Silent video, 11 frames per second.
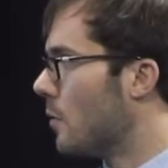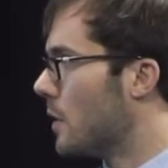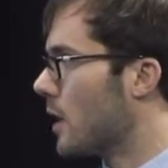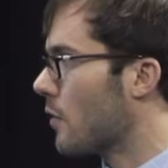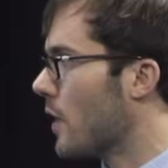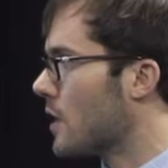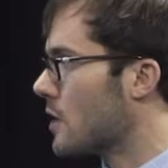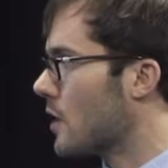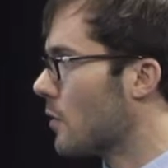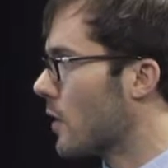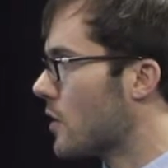being phased
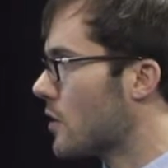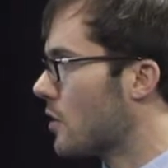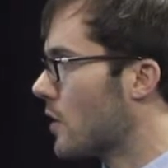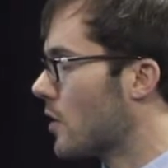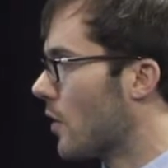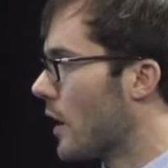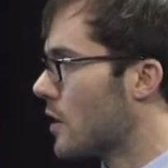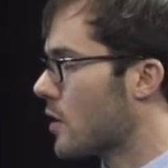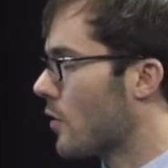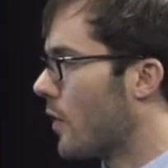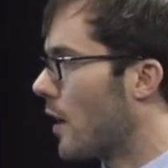in with a 2-year delay,
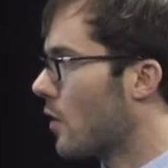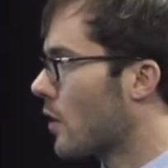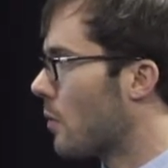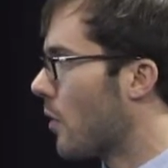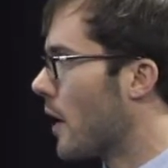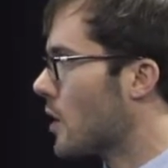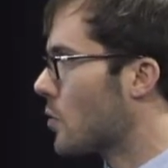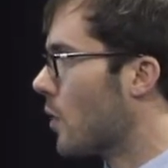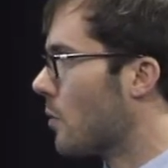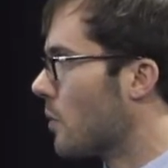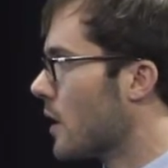so final compliance
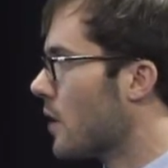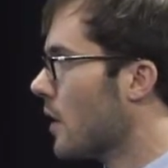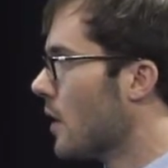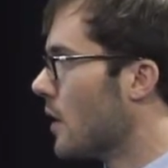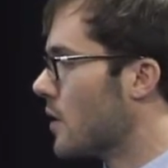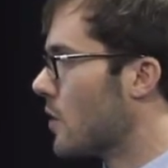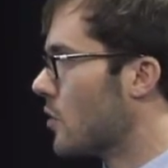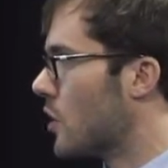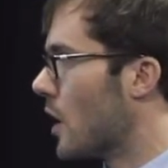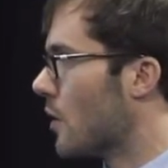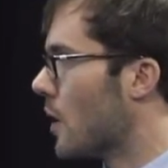won't be until
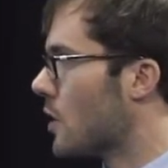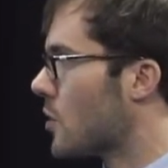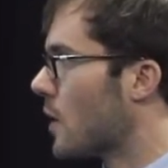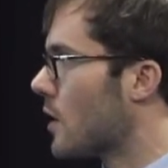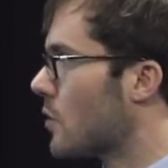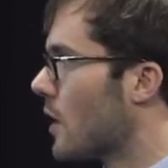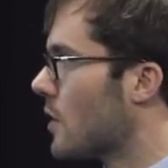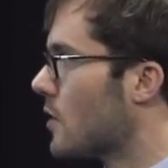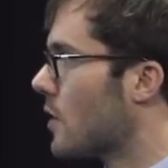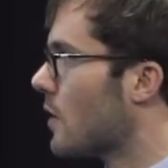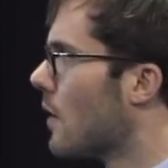January
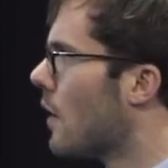2022.